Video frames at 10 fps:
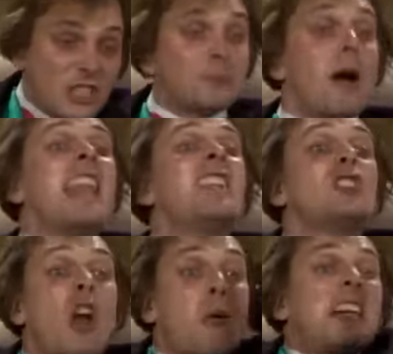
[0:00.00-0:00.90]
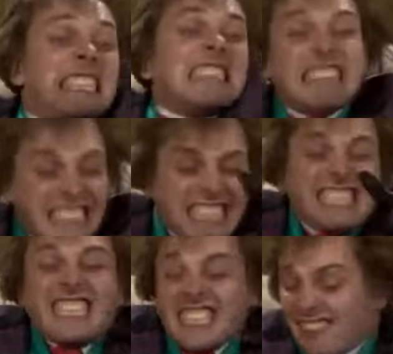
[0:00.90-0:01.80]
Just my little joke.
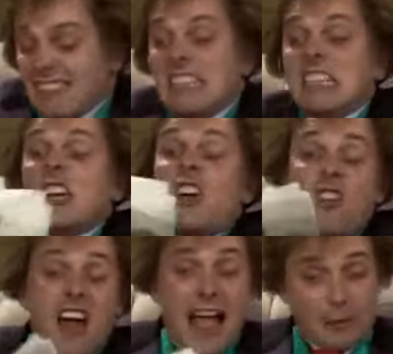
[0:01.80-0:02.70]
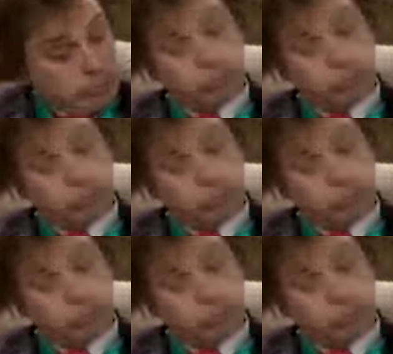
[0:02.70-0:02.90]
Right.